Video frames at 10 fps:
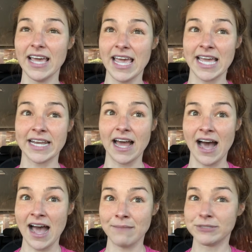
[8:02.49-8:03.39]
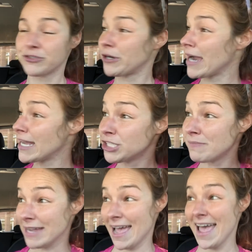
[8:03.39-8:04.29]
And I'm scratching
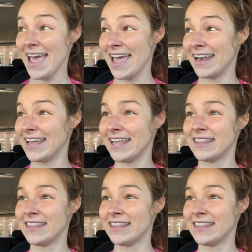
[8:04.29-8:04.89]
my head,